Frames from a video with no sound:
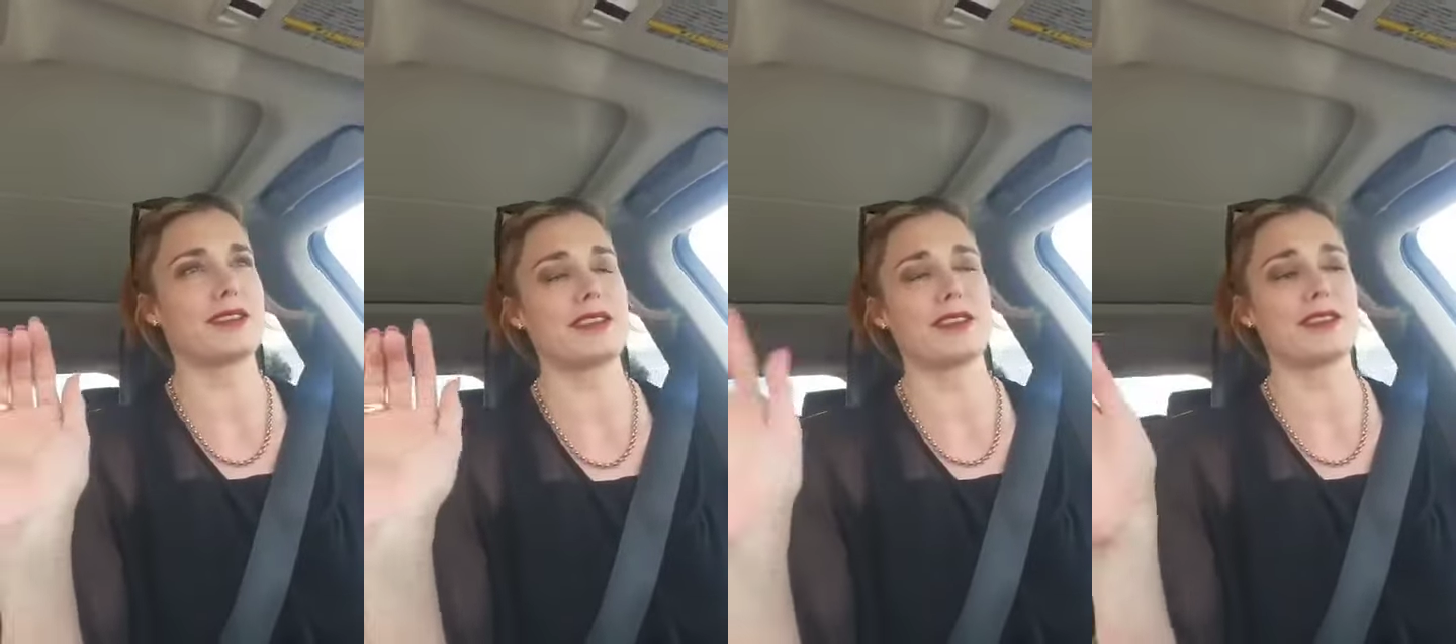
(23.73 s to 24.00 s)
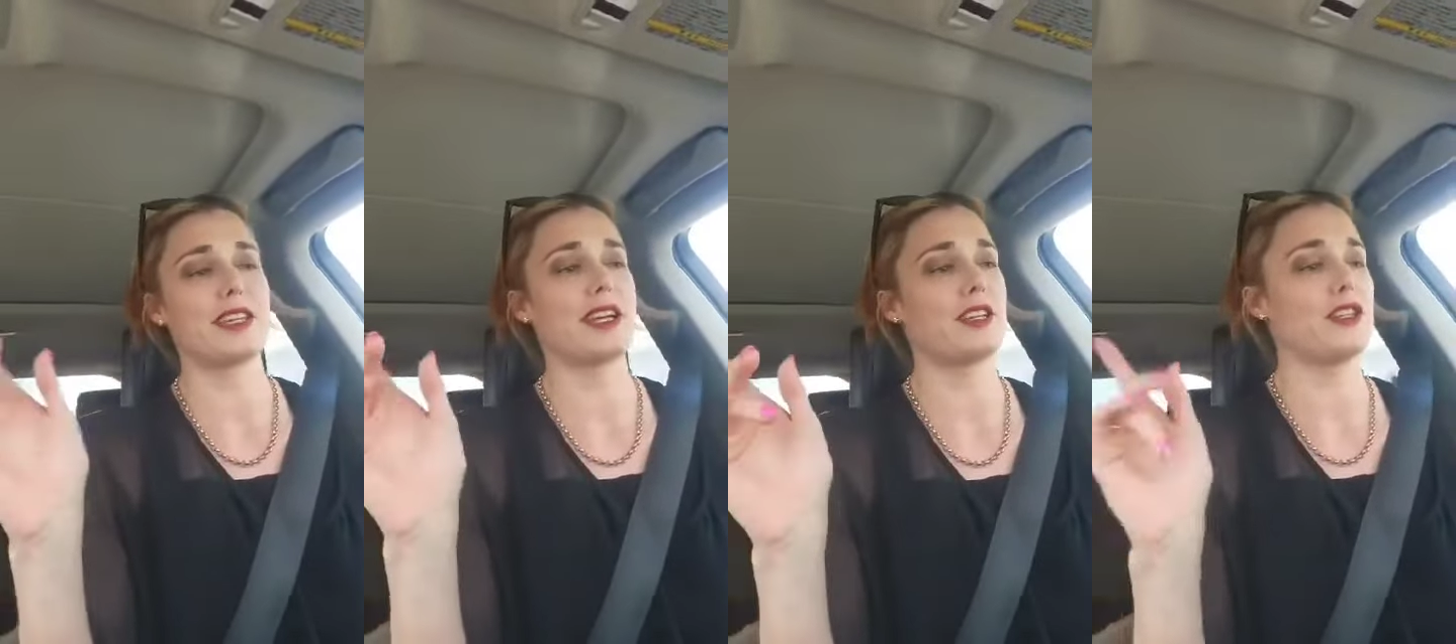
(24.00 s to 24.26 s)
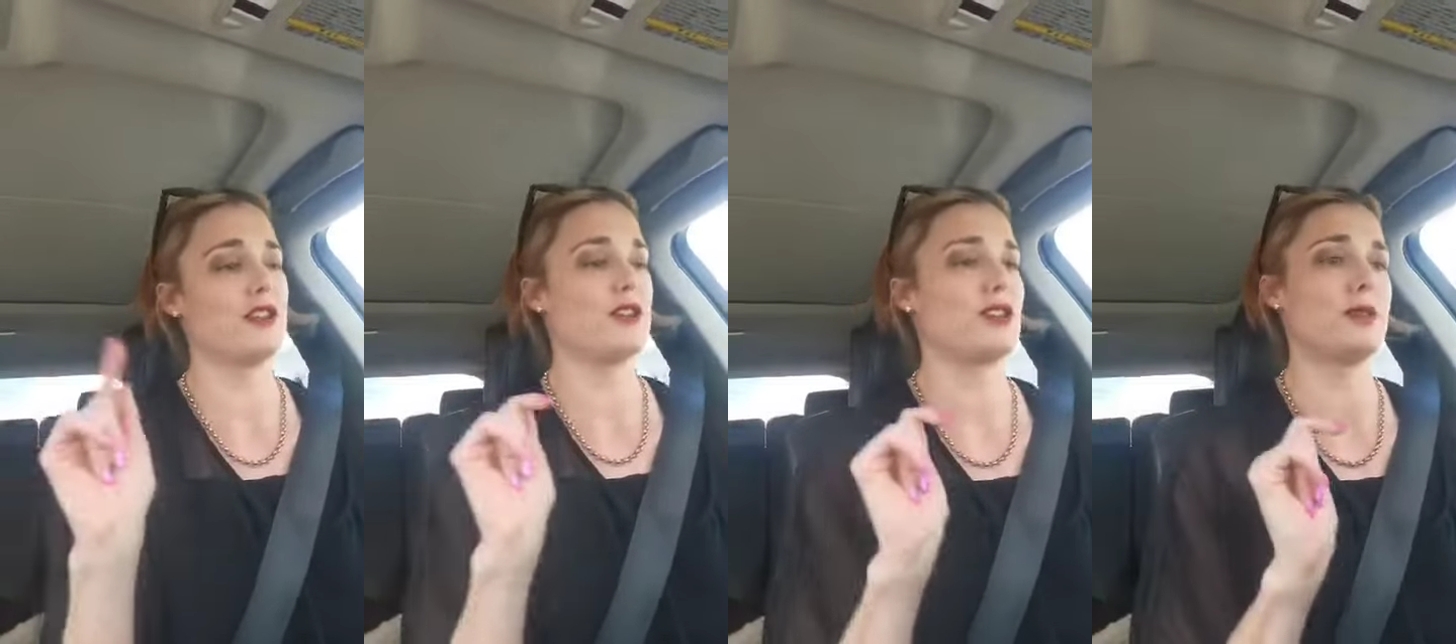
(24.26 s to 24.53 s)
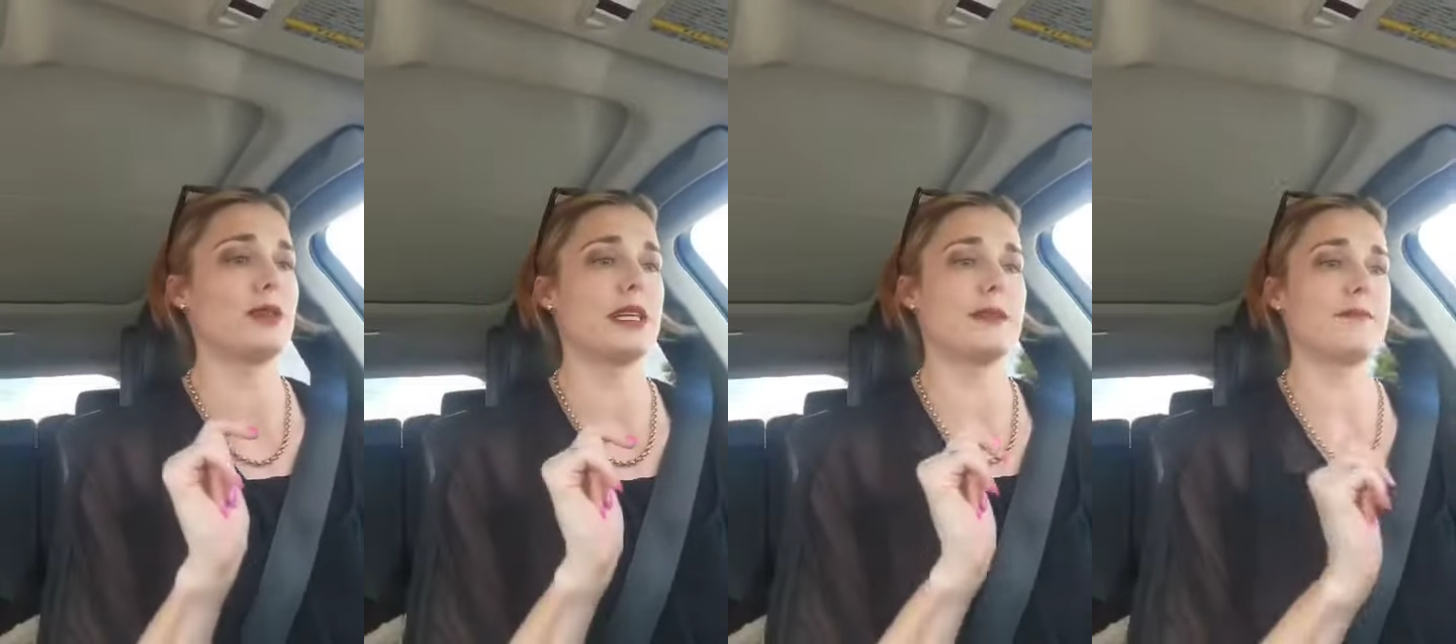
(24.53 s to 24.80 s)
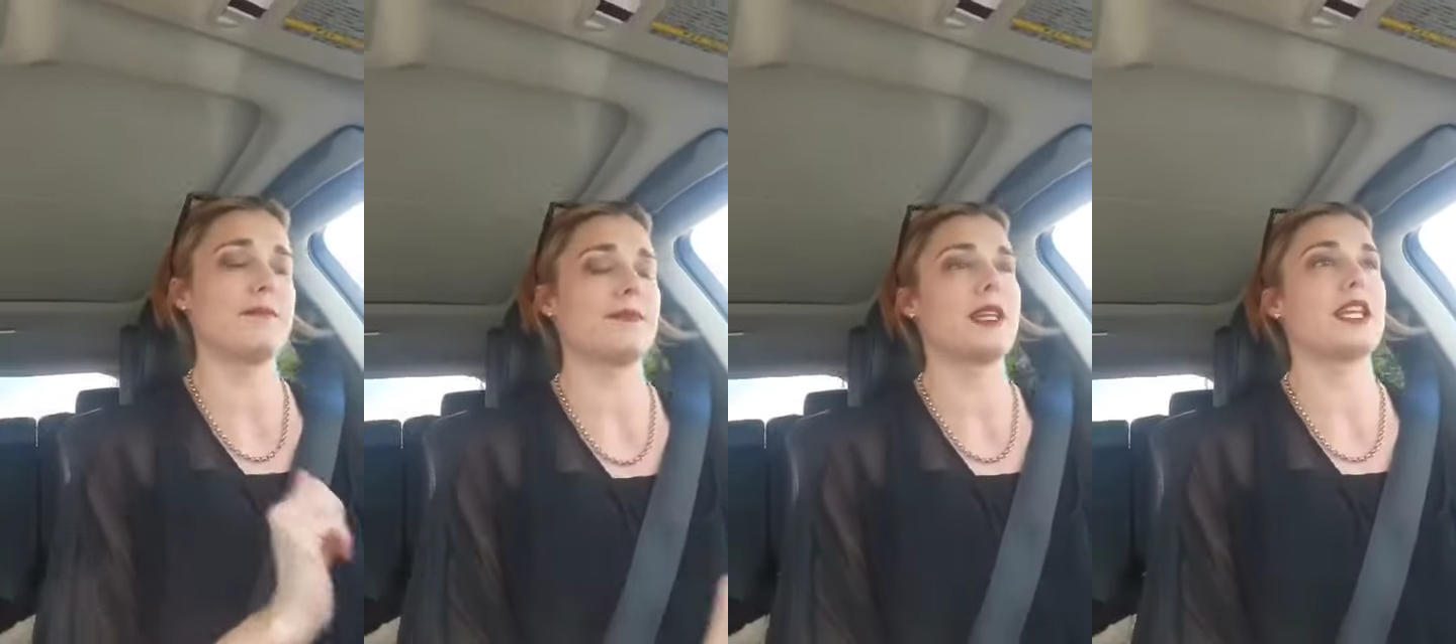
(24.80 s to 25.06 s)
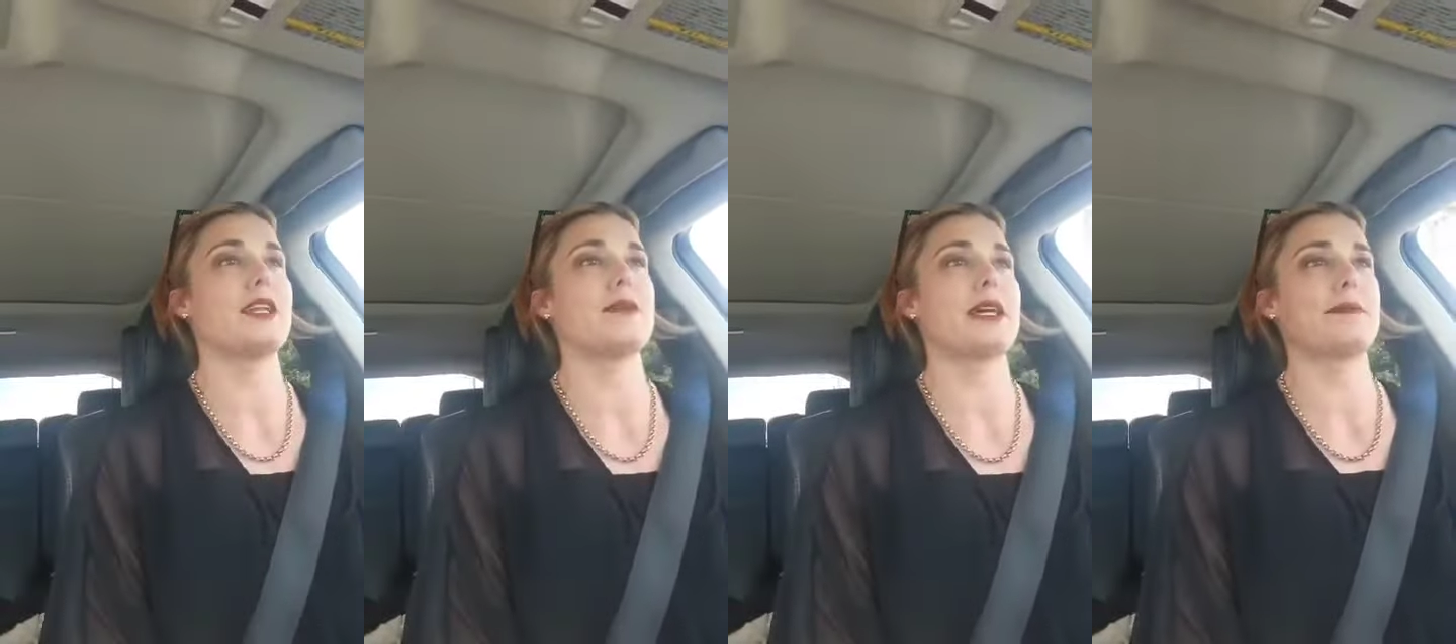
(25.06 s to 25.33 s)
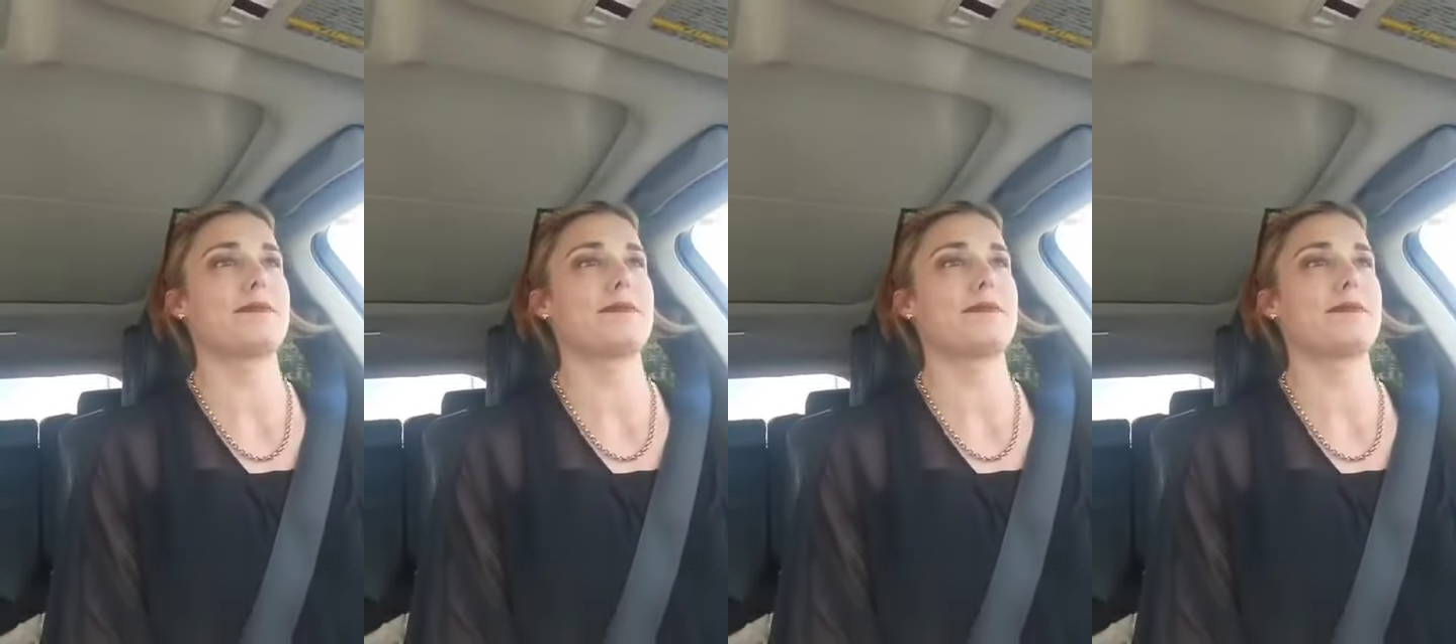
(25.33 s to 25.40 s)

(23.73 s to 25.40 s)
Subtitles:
That's how you do it. Anyway,